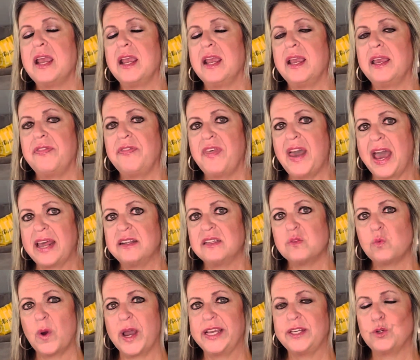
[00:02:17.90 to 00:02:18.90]
And that is
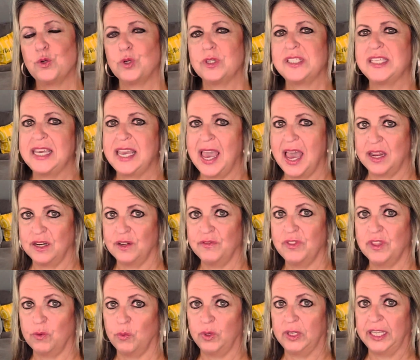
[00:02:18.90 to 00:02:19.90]
why towards the end of
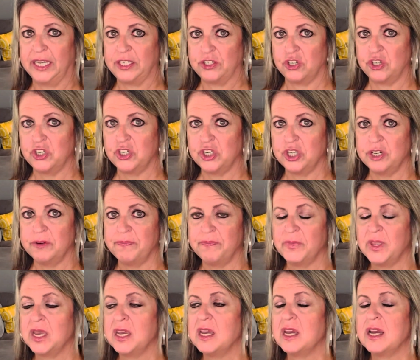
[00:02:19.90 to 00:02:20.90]
the relationship,
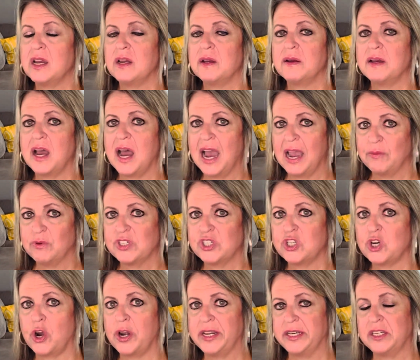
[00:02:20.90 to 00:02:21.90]
I was
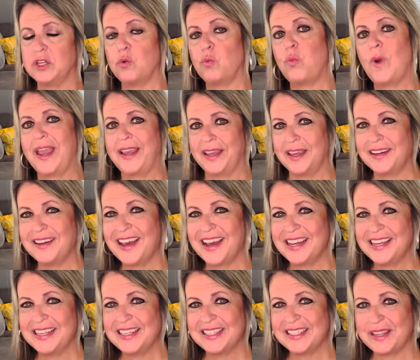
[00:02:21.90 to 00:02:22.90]
starting to
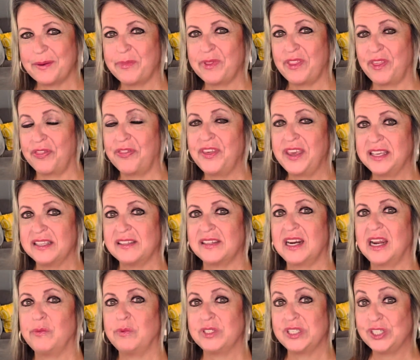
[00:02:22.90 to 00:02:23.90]
recognize some of the things that
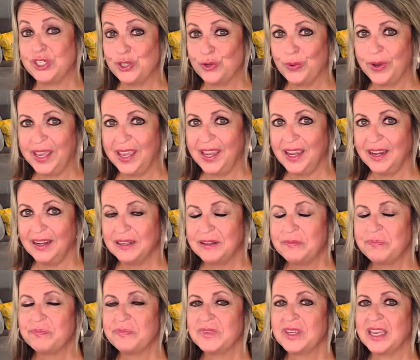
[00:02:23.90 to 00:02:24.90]
I was doing,
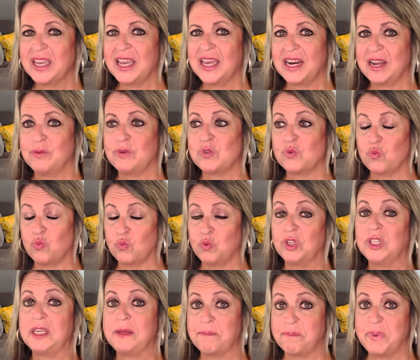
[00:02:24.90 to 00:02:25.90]
and I was
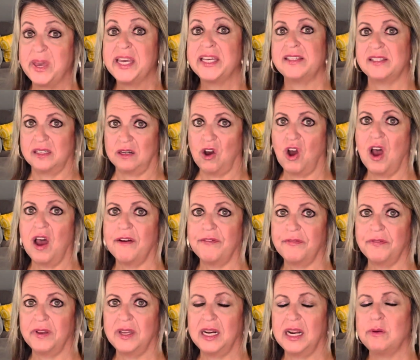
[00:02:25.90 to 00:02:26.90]
really pissed off.
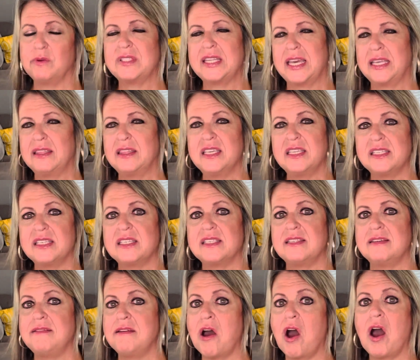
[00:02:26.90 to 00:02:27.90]
And I was like, this is
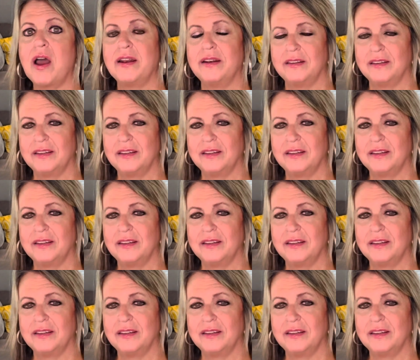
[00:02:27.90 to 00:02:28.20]
not